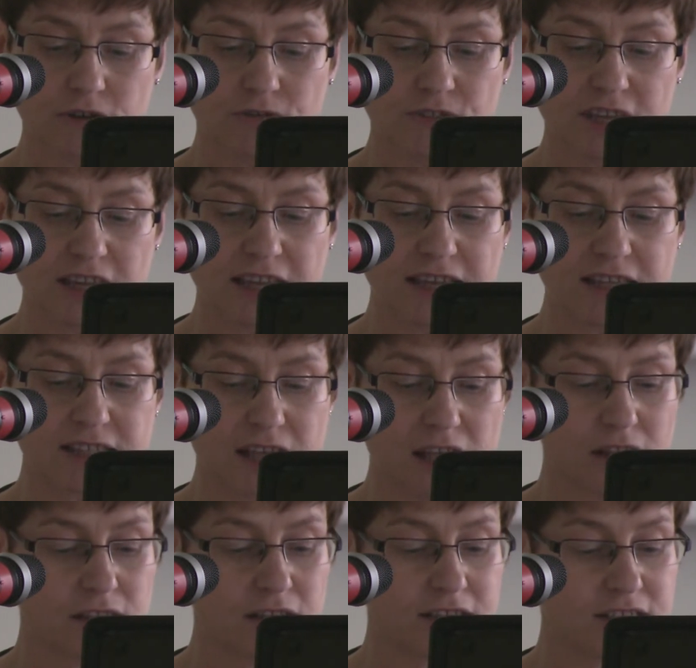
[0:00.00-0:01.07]
of the King's
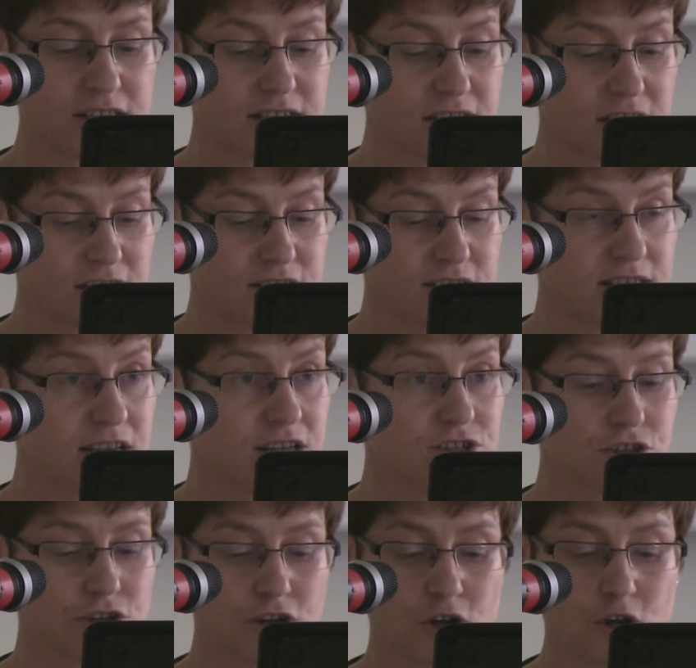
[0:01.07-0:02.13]
Health and Society
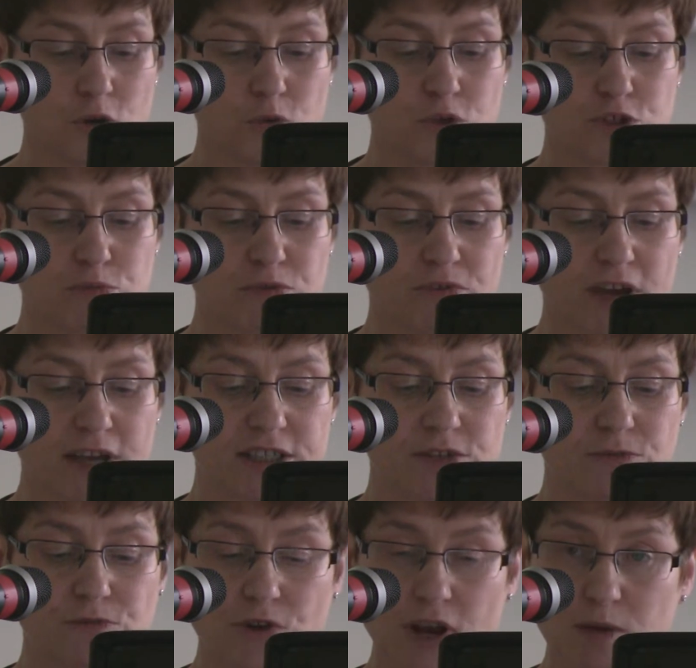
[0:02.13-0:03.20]
Centre, which provides
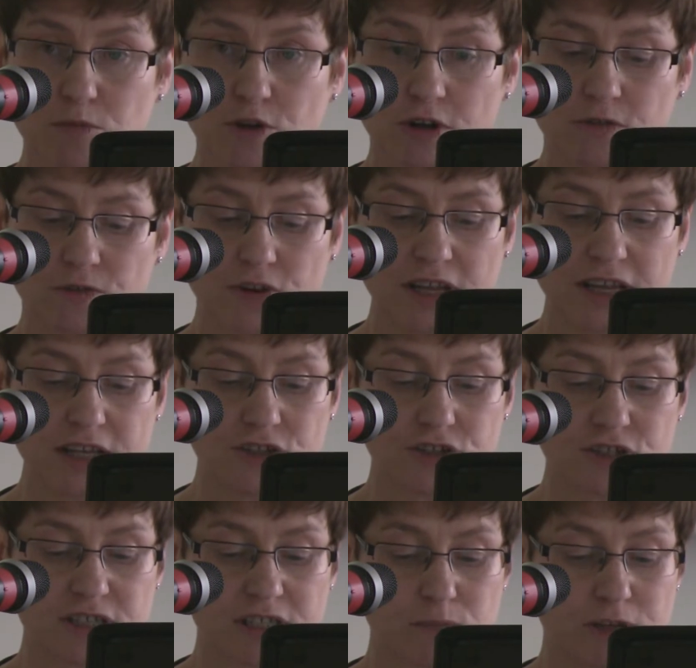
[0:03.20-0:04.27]
a framework for
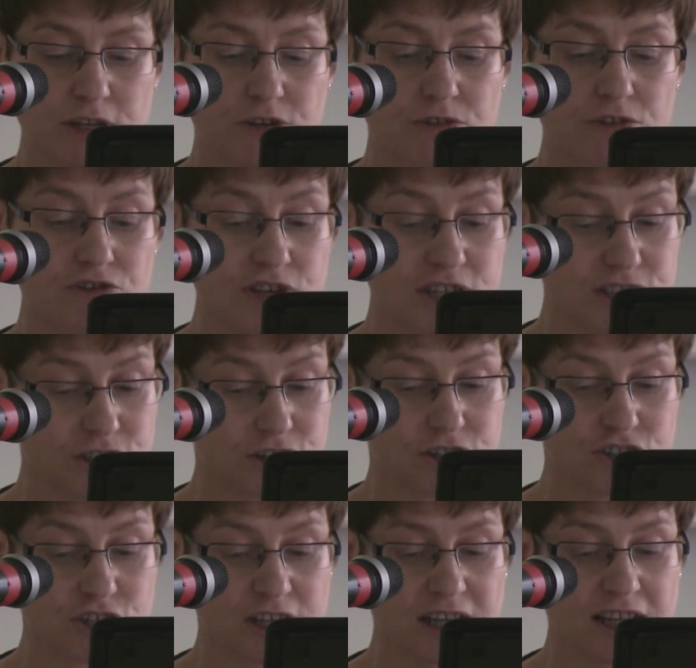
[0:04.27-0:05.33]
interdisciplinary
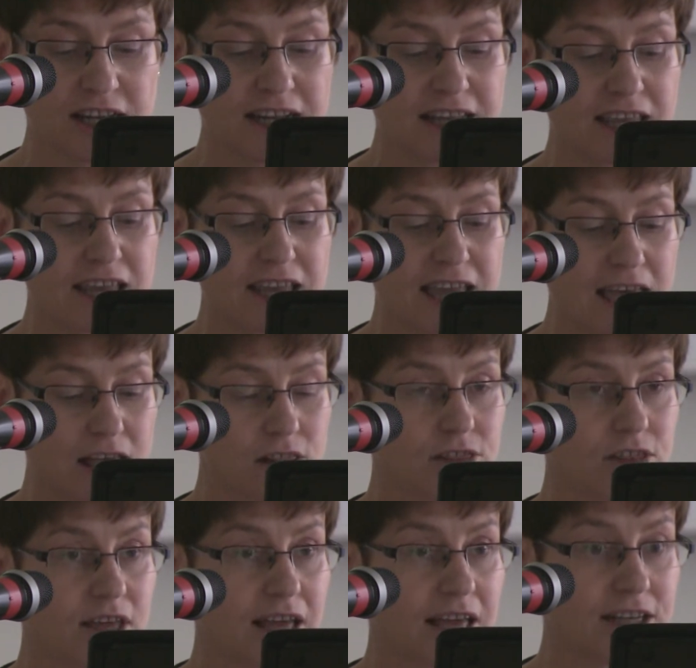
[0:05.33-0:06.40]
research linking health
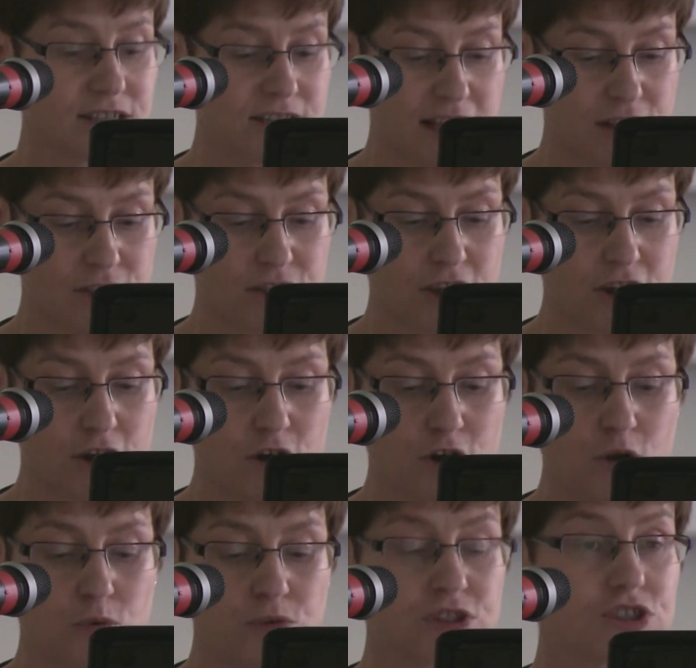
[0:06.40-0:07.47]
and healthcare
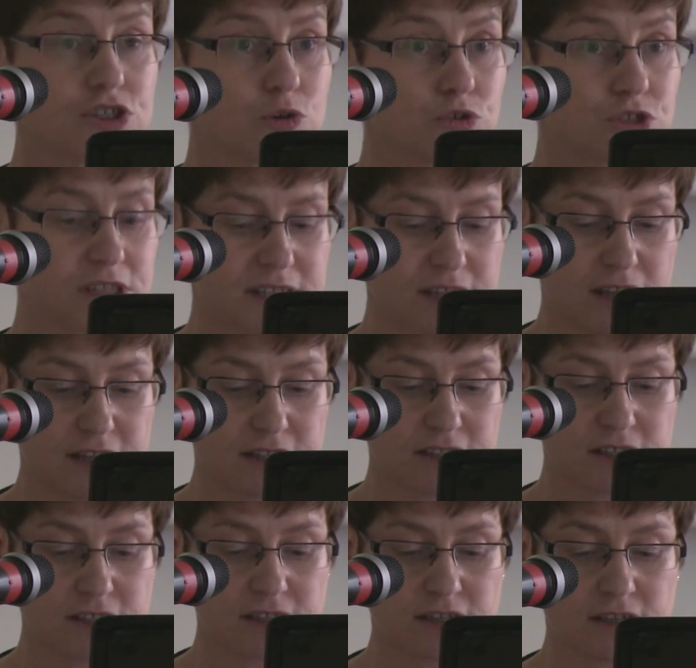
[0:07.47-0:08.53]
with the social
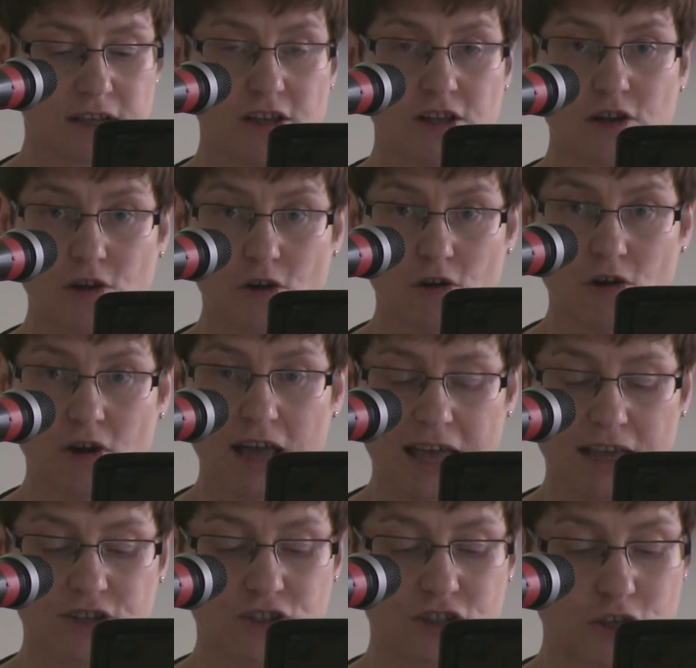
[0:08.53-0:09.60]
sciences, law
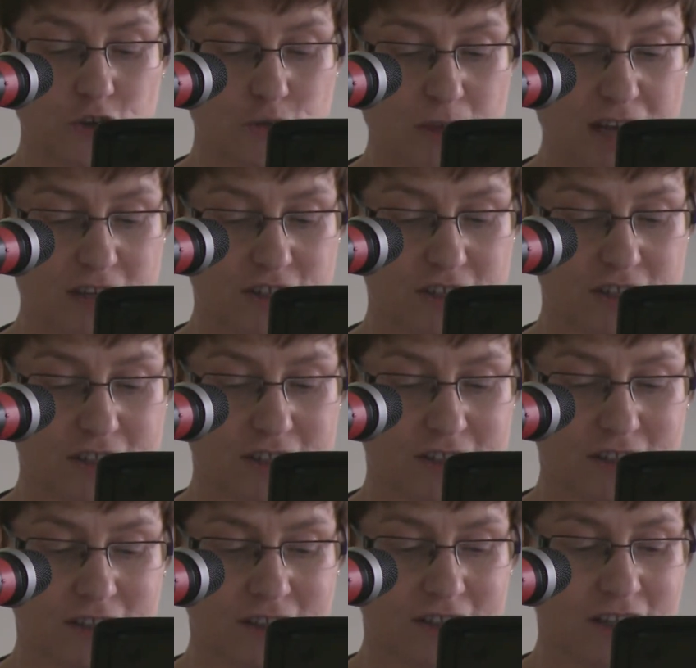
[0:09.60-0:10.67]
and the humanities.
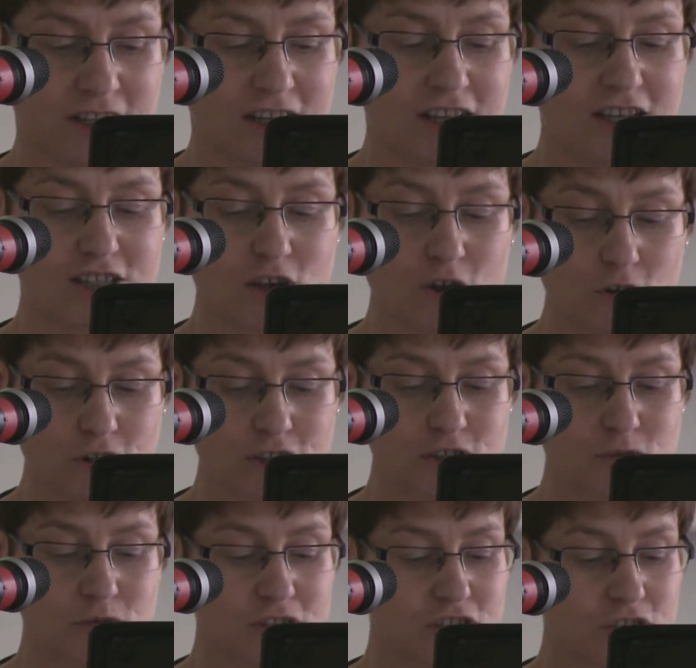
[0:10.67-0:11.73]
He is
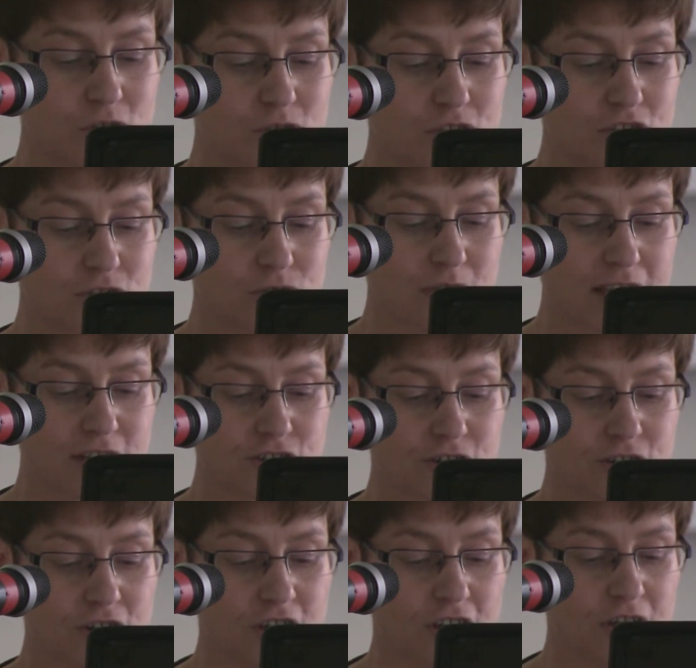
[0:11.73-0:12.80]
also an associate
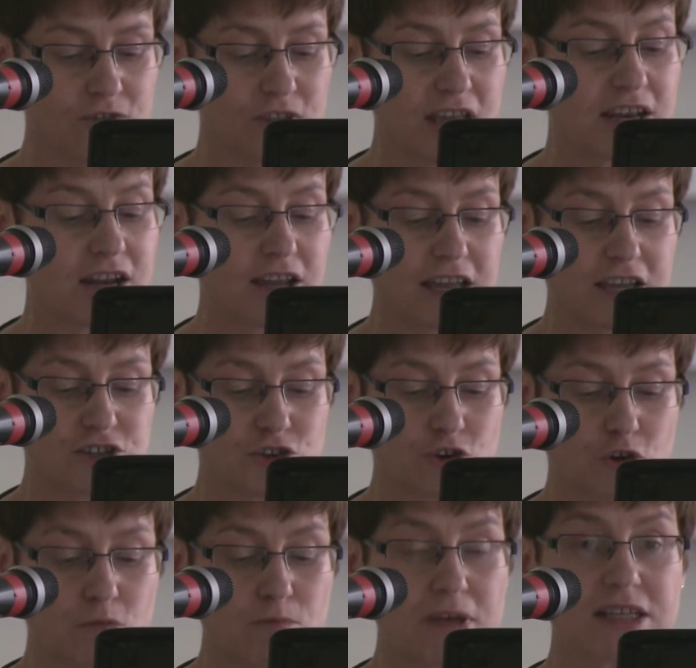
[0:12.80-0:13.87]
director of the
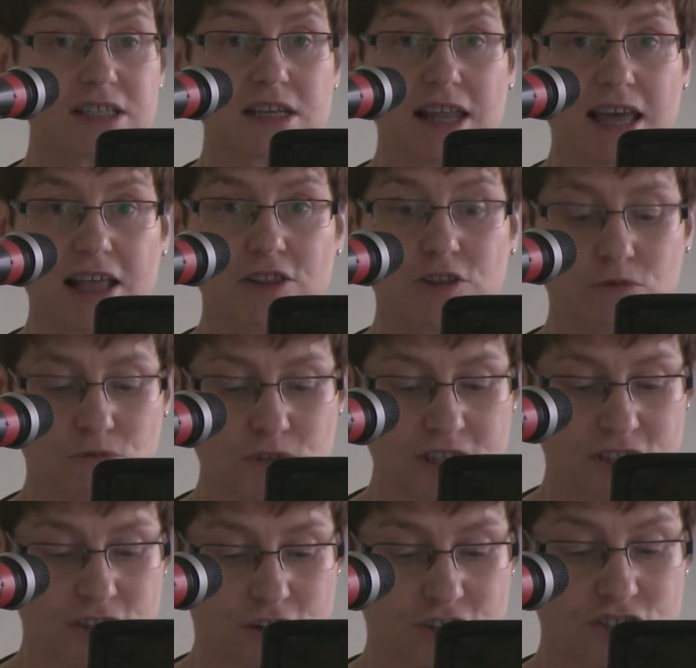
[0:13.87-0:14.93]
NIHR Mental Health
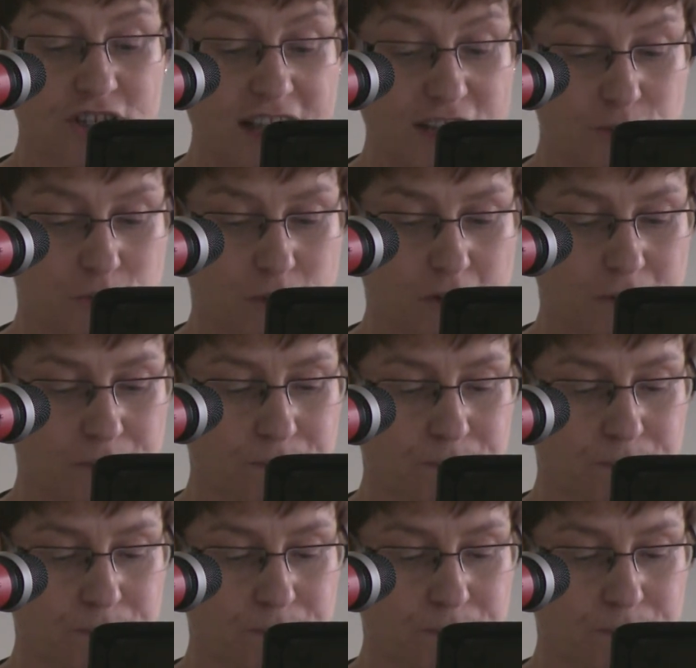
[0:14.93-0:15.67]
Research Network.